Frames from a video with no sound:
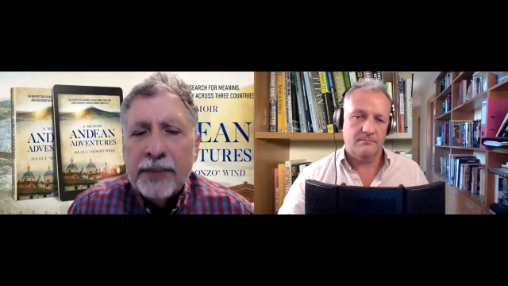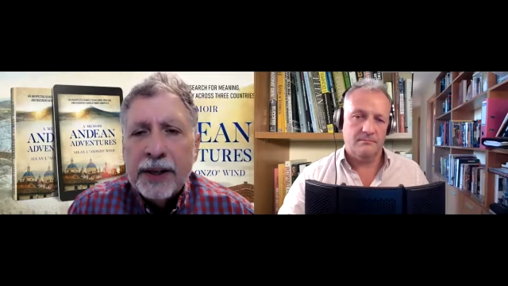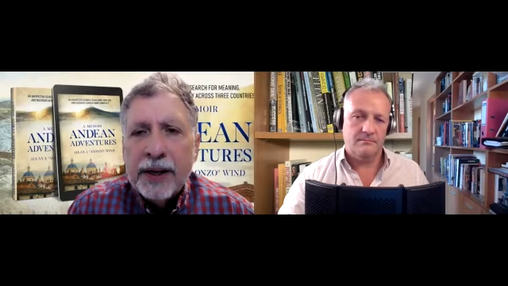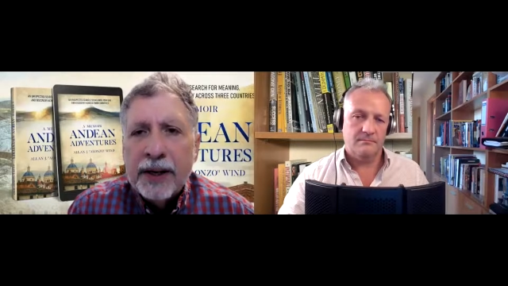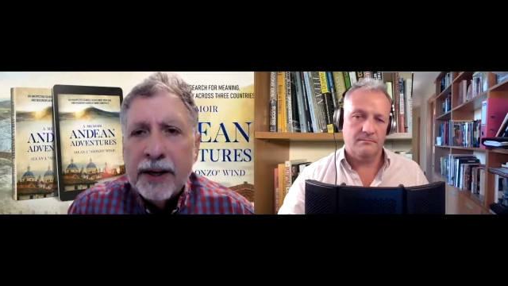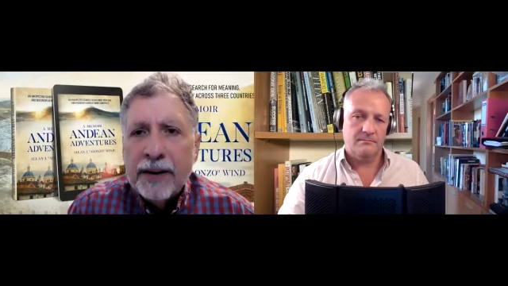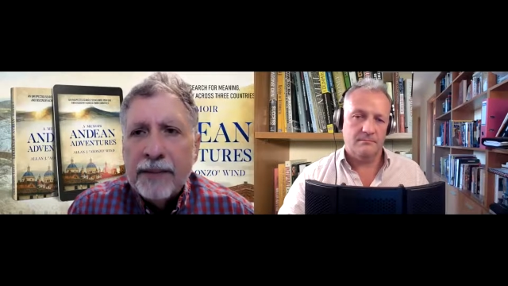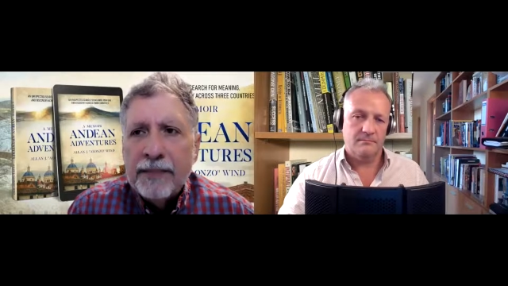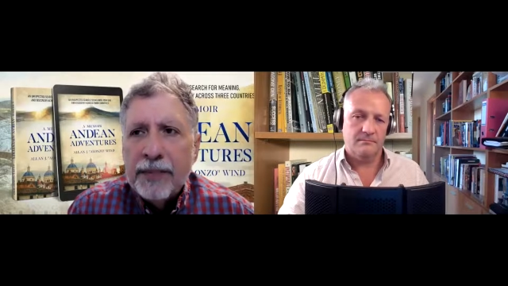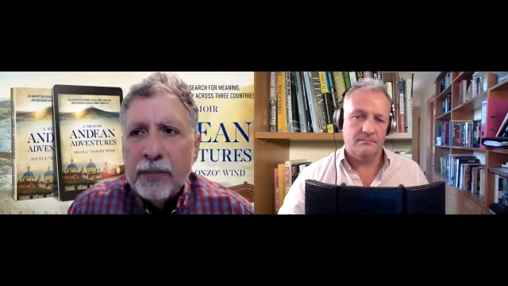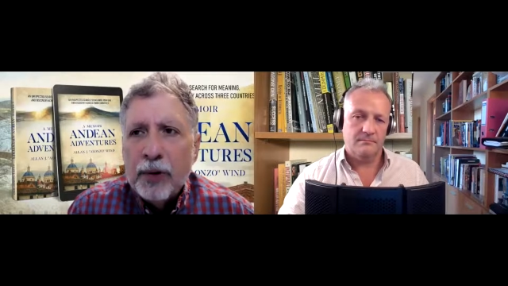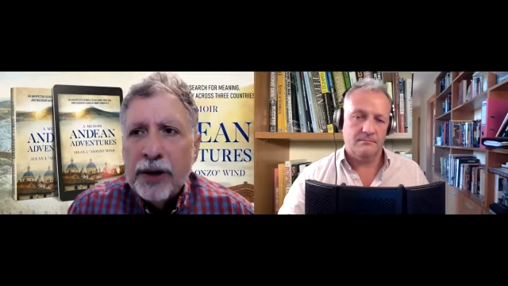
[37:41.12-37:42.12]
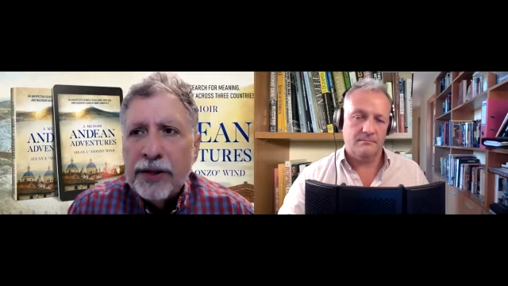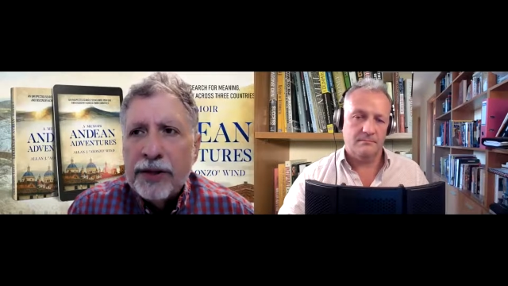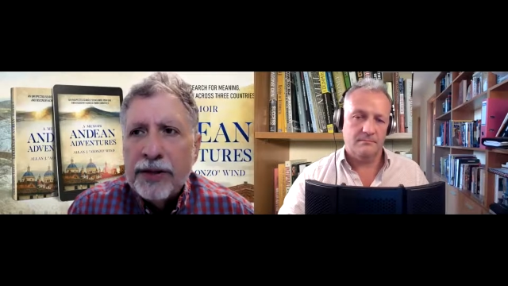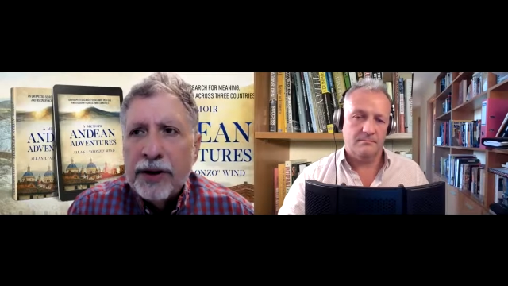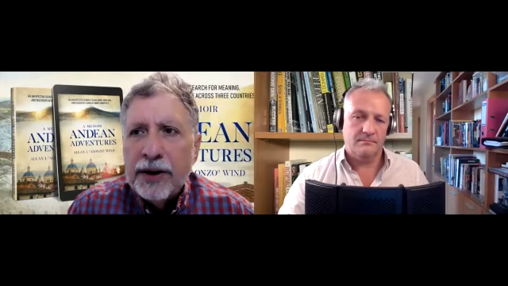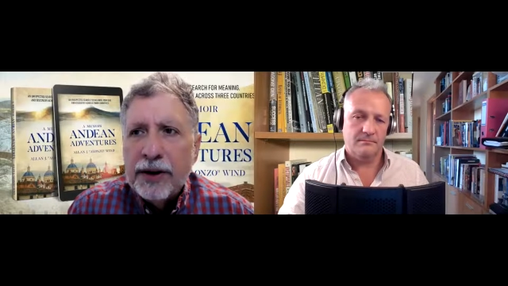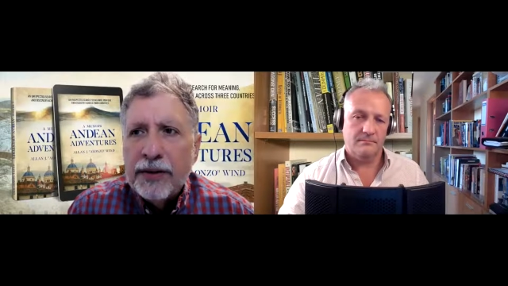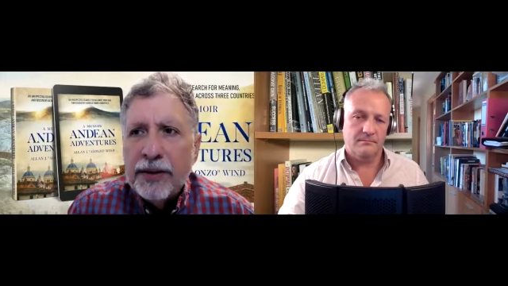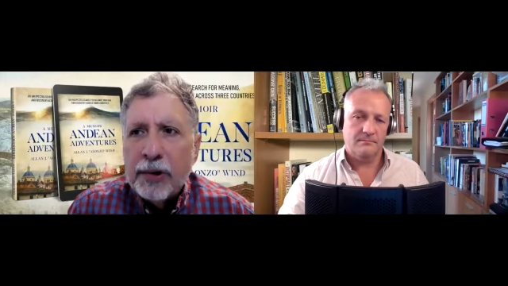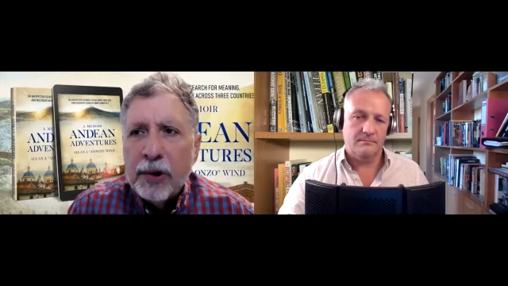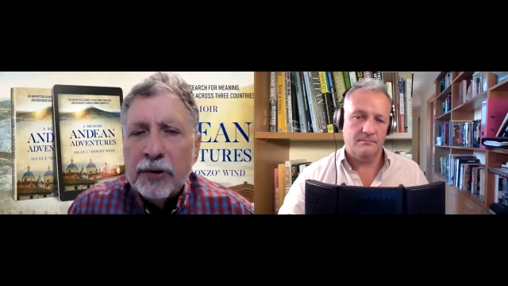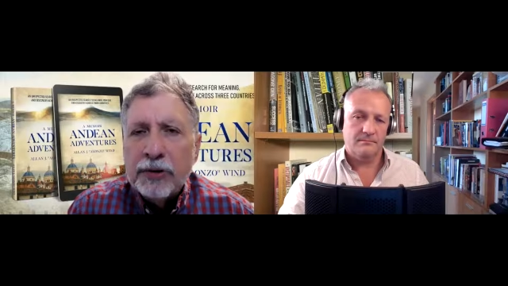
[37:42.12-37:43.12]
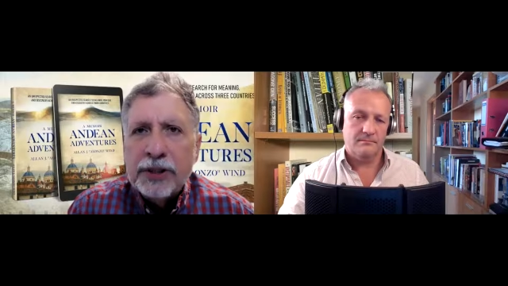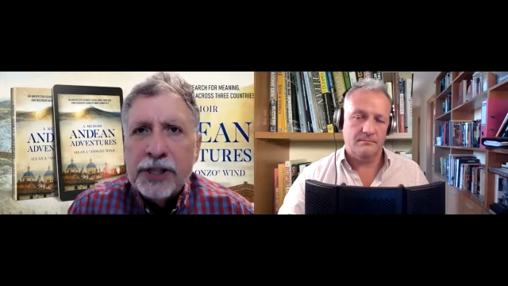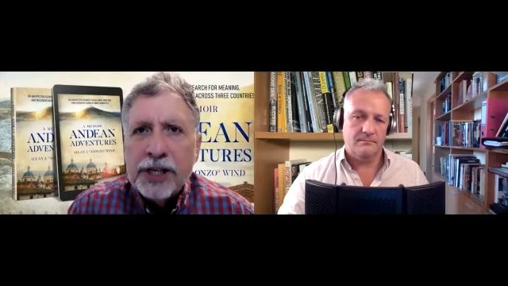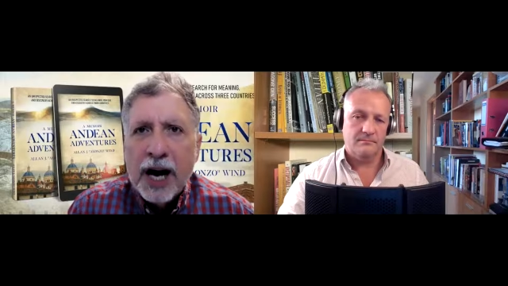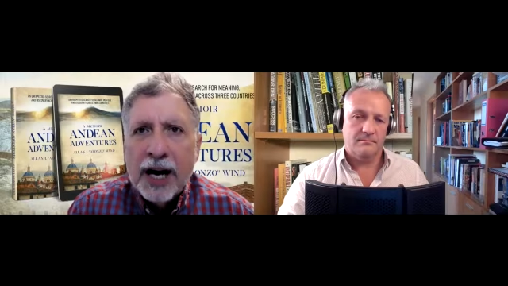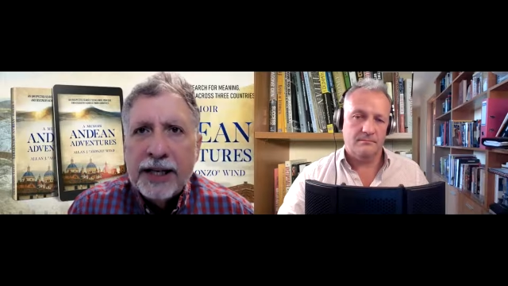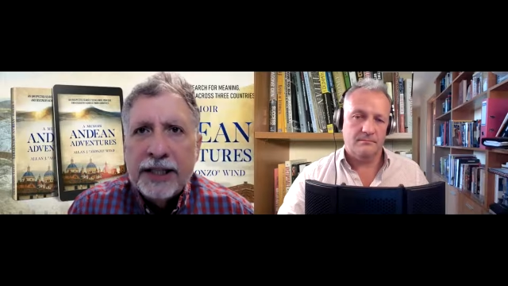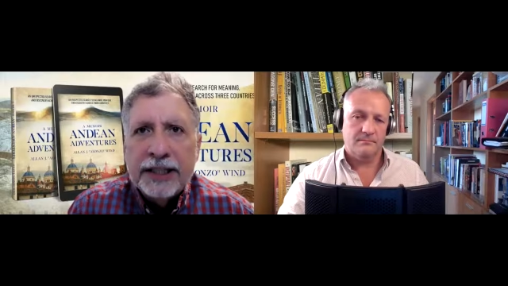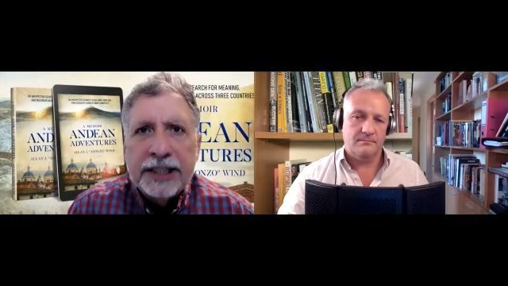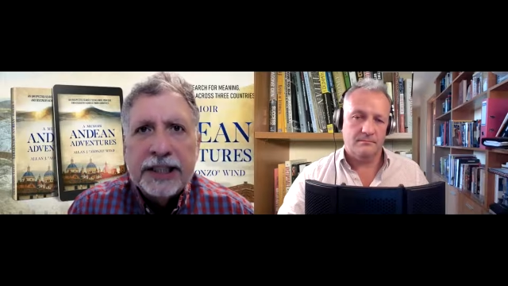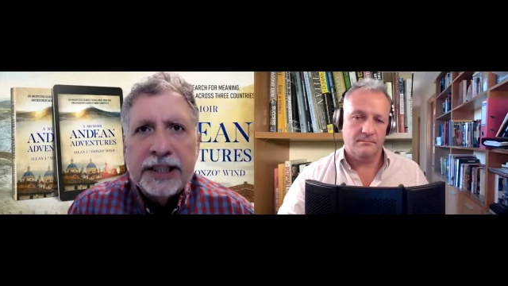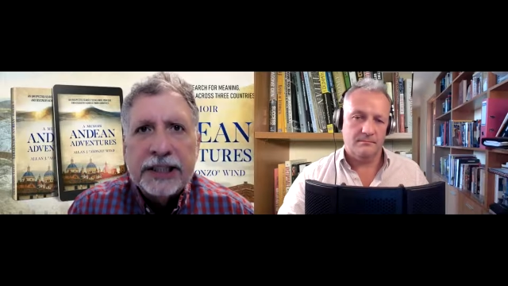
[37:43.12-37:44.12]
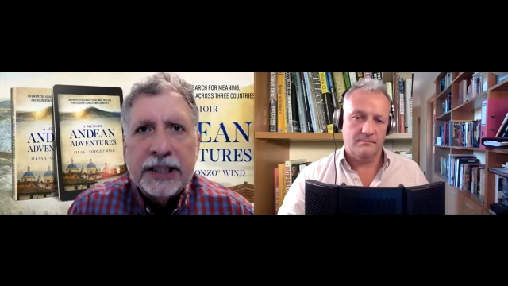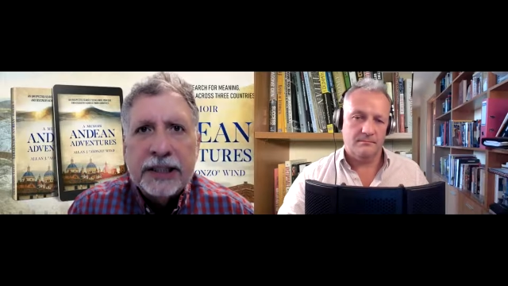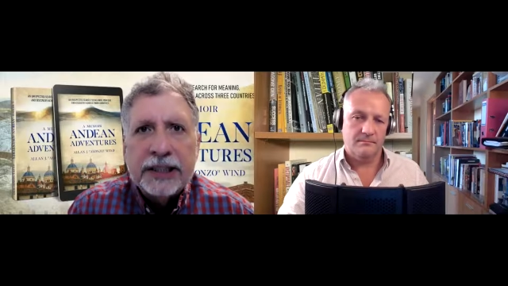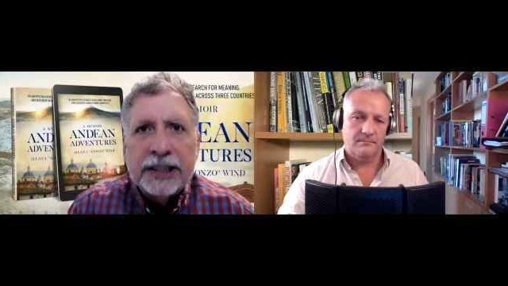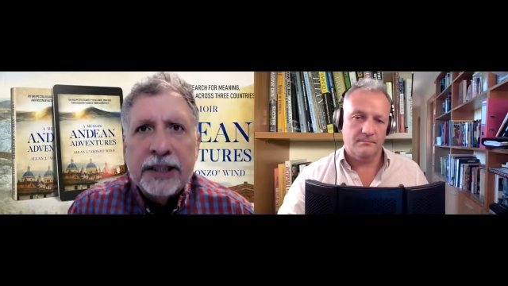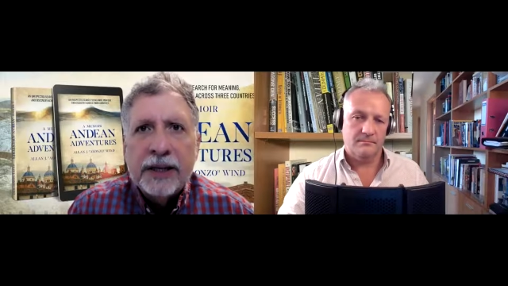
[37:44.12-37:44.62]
Speaker 1: um, with uh, their own tide assistance,